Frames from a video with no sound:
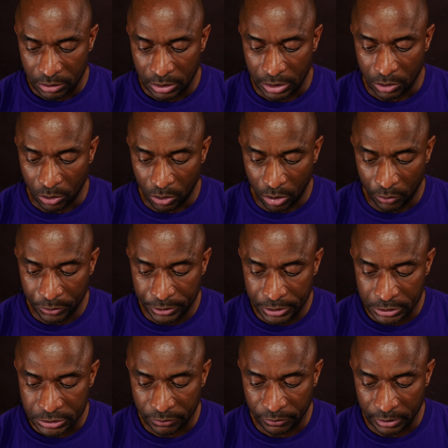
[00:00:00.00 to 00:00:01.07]
and all the
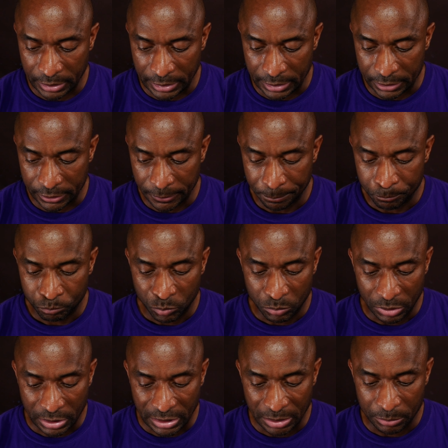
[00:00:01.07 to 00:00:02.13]
dust of the land
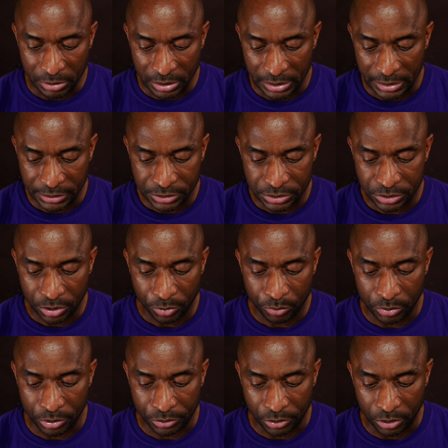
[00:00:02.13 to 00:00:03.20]
became lice
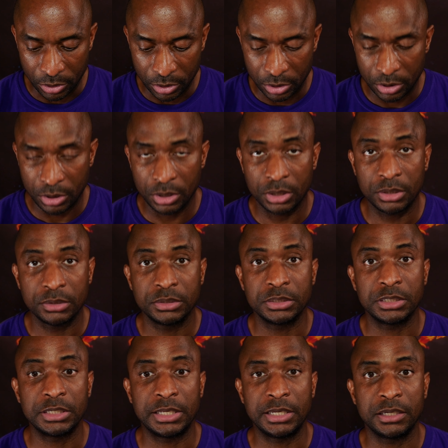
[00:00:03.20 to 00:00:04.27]
throughout all the
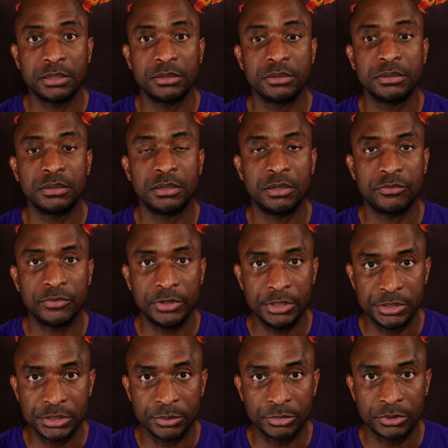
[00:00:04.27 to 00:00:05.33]
land of
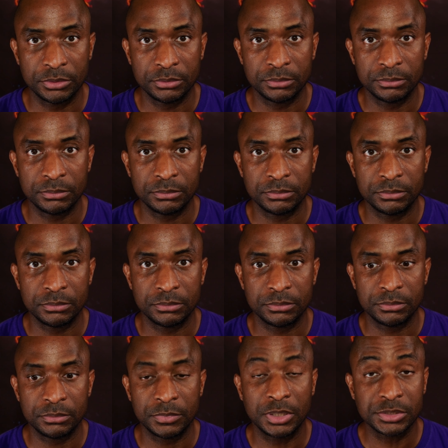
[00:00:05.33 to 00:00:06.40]
Egypt.
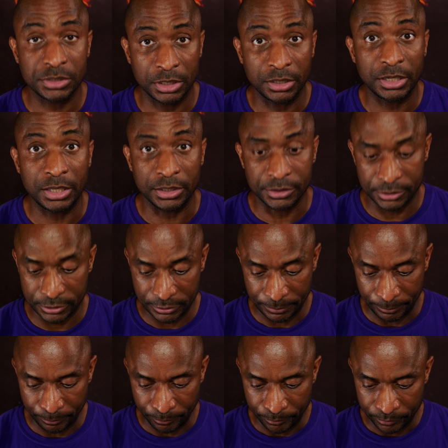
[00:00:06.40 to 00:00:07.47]
That was a lot of lice.
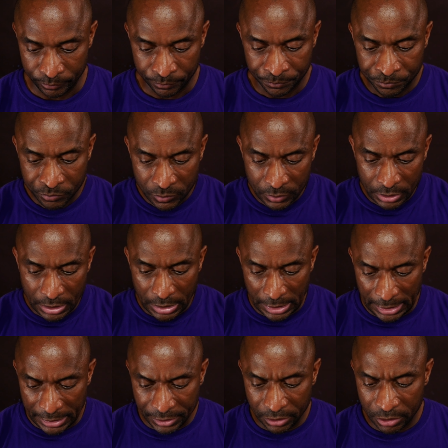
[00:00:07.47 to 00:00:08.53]

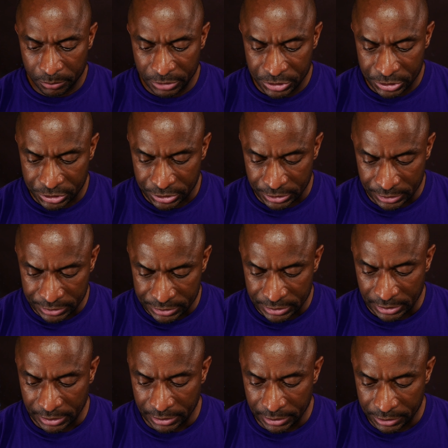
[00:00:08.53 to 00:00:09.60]
And the
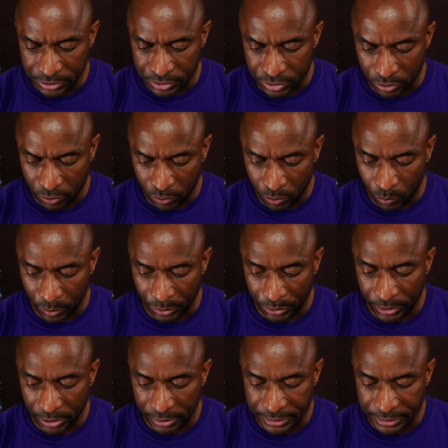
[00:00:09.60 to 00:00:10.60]
magicians did so with their